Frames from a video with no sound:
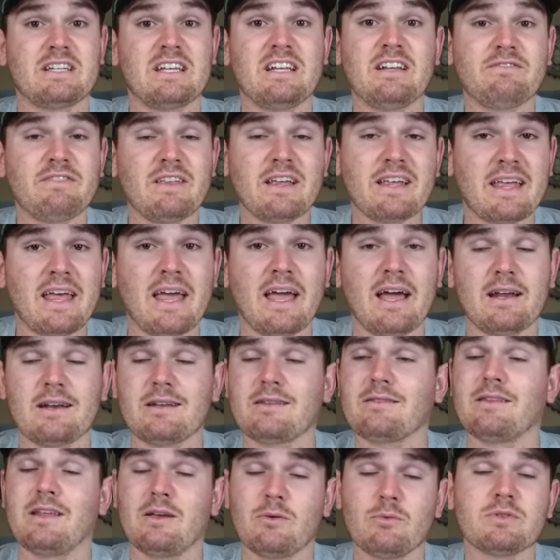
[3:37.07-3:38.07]
And if they
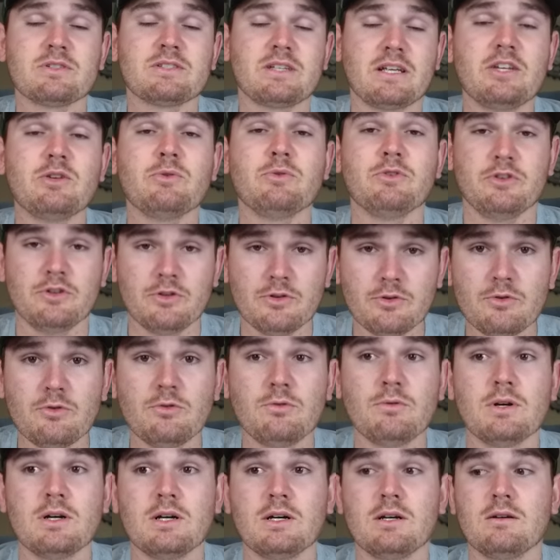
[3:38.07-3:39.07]
can't, they will send you a
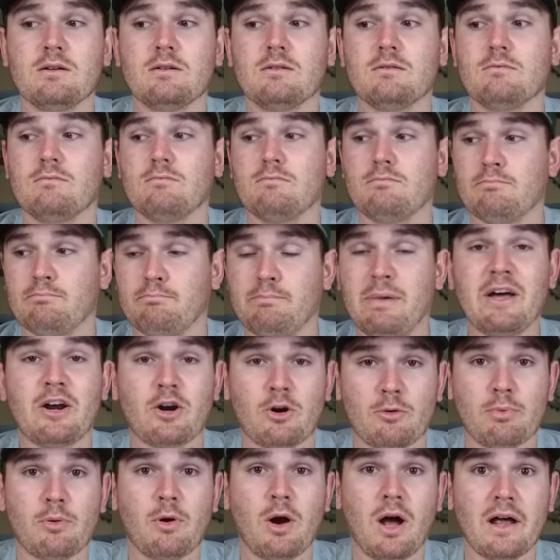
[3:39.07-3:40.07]
new,
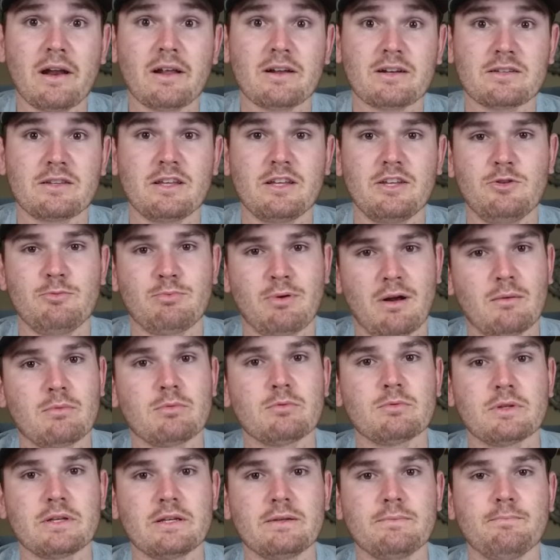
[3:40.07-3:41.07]
better product that you
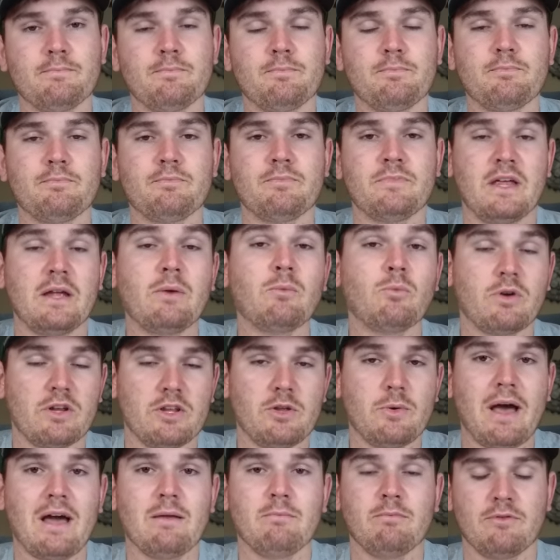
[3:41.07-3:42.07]
probably than what
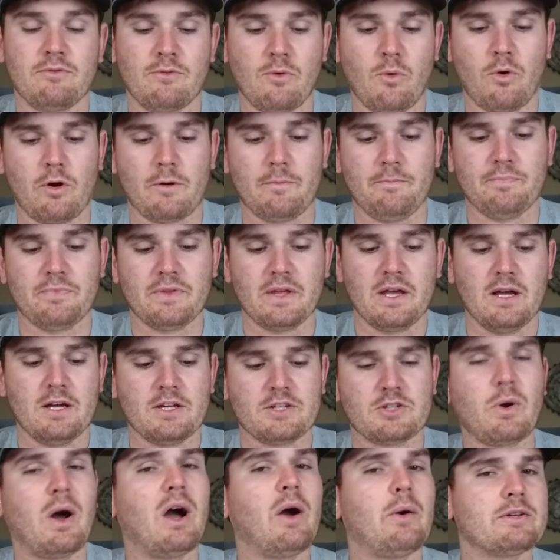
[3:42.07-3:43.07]
you had before.
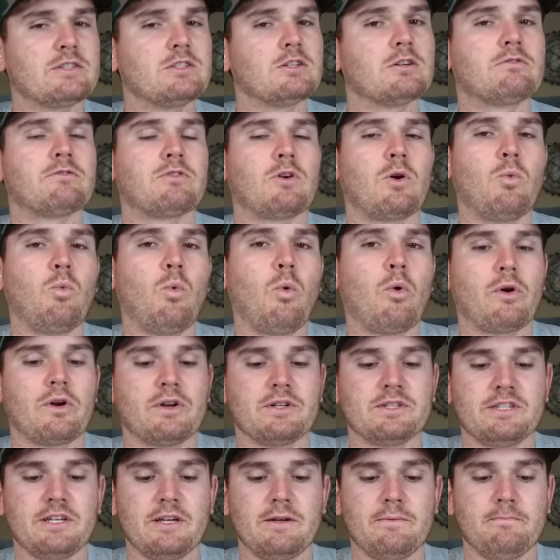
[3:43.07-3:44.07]
So I always look for a
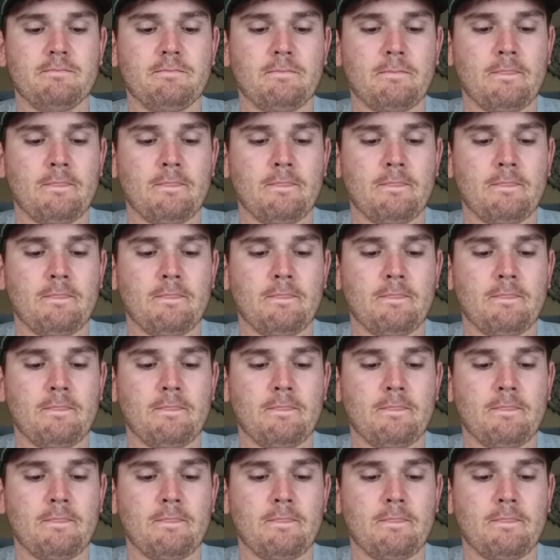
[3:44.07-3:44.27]
warranty.